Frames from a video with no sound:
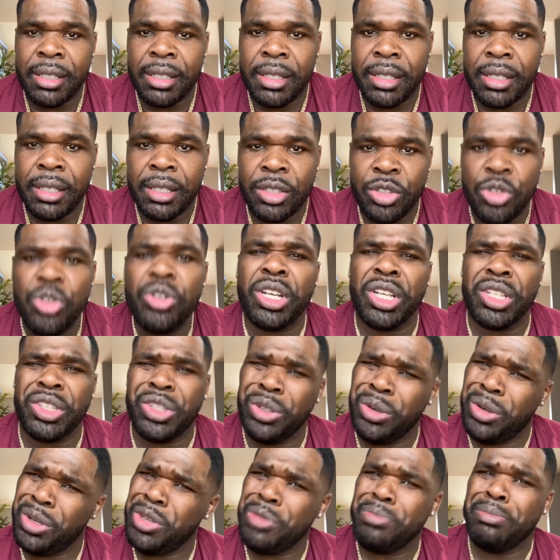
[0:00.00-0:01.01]
you could
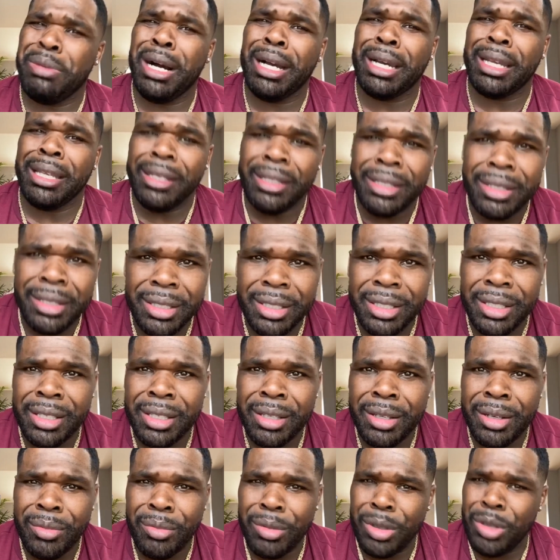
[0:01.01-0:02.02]
do it, you bugging.
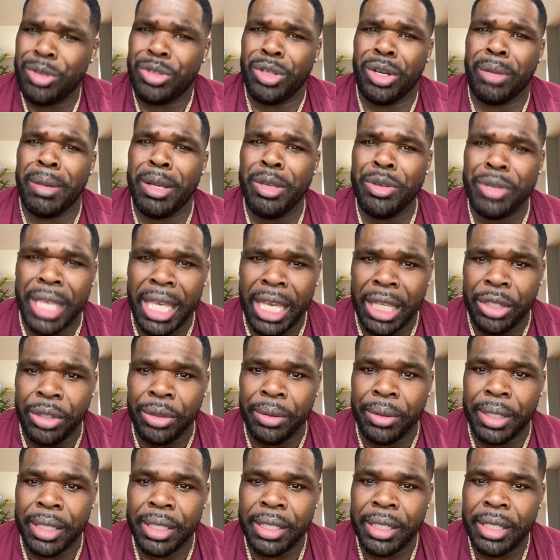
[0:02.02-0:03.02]
What are you talking about you can't
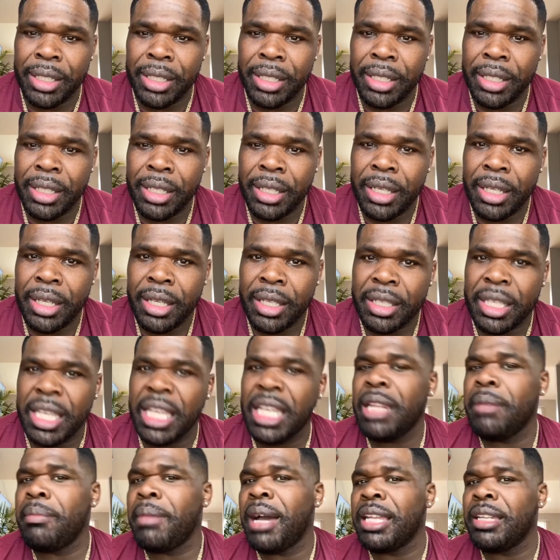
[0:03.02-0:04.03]
do it?
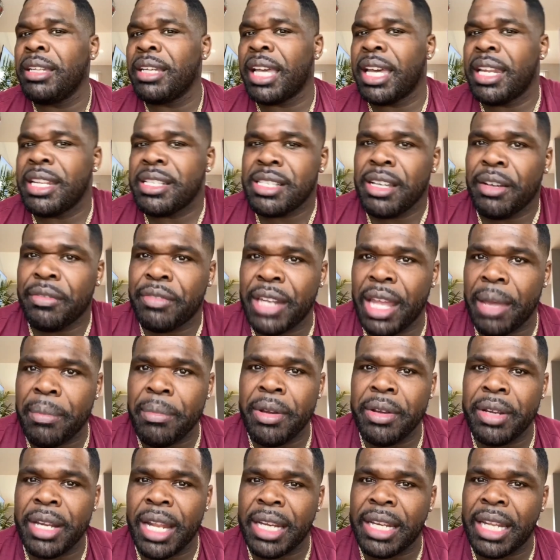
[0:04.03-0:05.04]
Keenan might look at himself in that
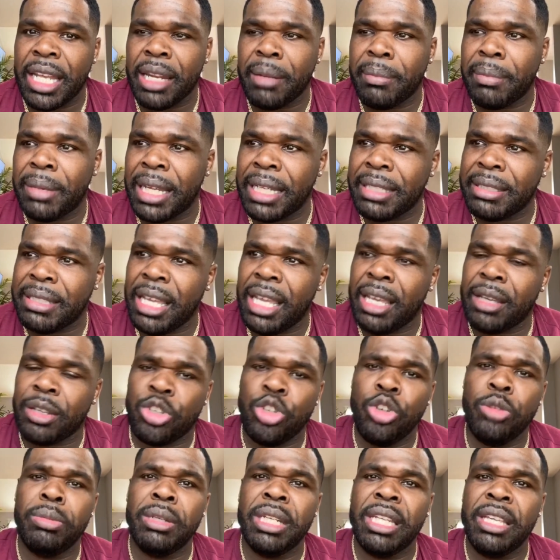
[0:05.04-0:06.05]
mirror that night and be like, damn,
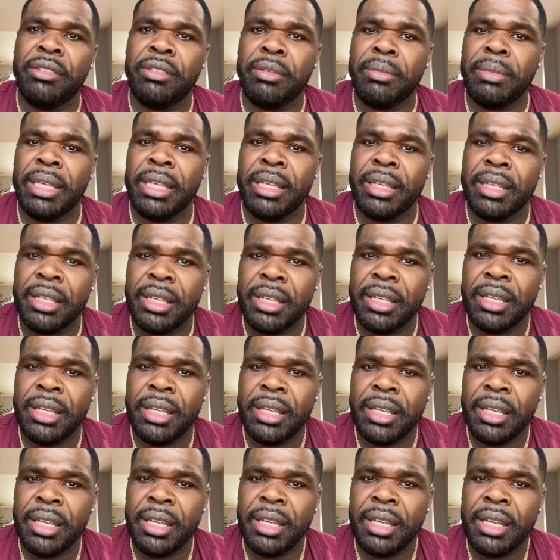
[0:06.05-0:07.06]
Q believe in me.
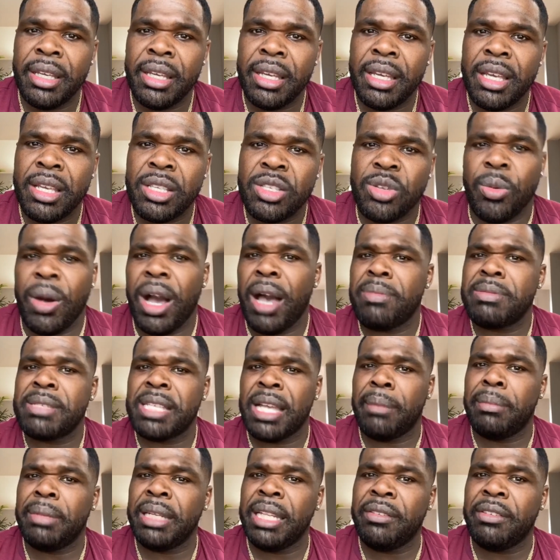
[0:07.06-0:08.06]
So why
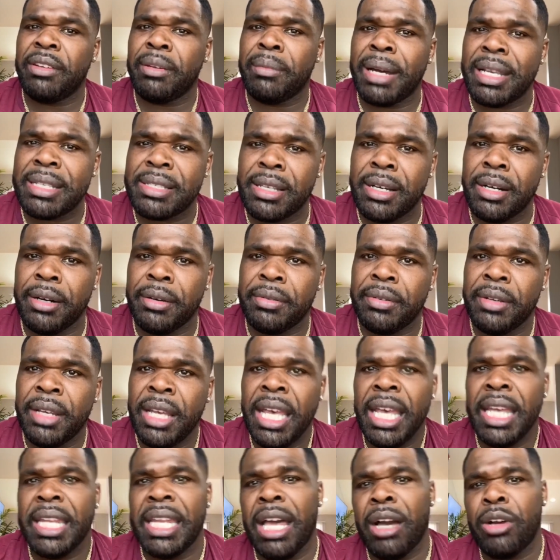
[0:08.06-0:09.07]
stop believing in
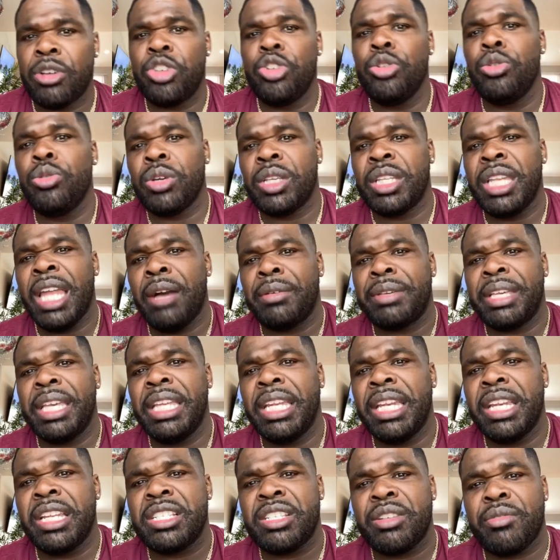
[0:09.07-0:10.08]
myself? Now
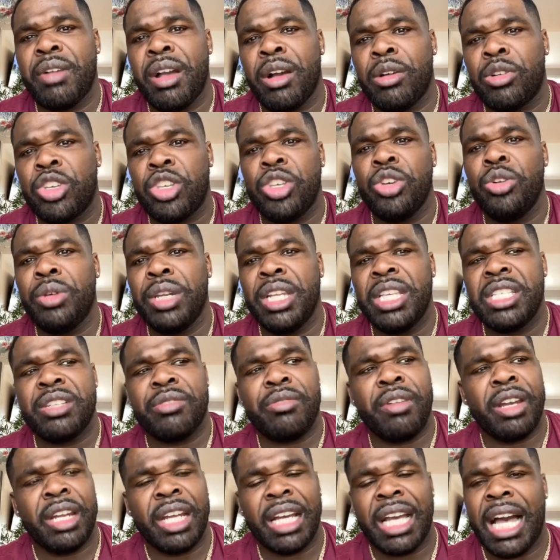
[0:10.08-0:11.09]
Keenan is around Q and he's
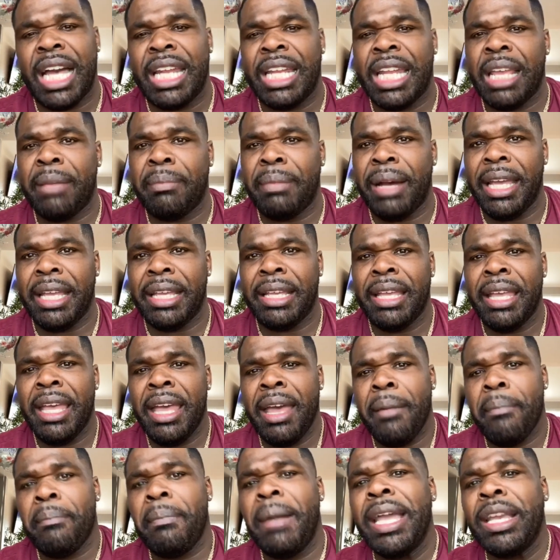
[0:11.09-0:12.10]
around a guy named Mike.
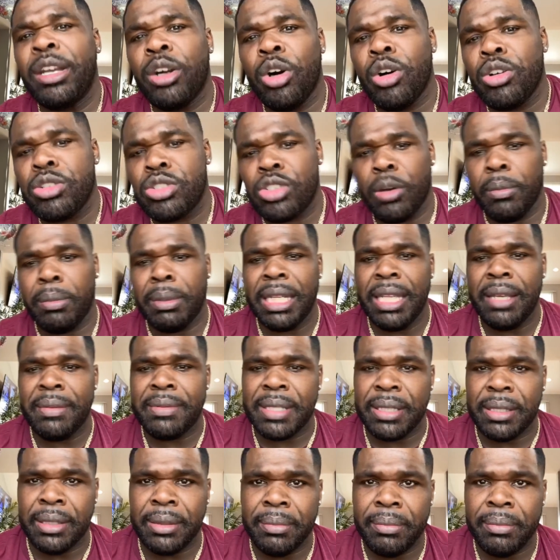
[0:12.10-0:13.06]
Mike also believes in him.